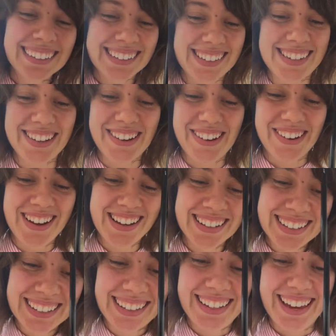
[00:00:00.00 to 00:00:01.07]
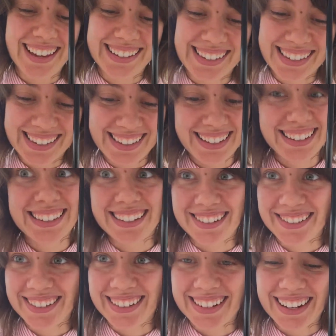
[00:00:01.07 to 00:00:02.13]
So yes, that's
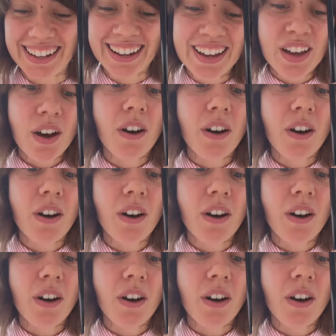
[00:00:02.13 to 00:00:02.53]
interesting.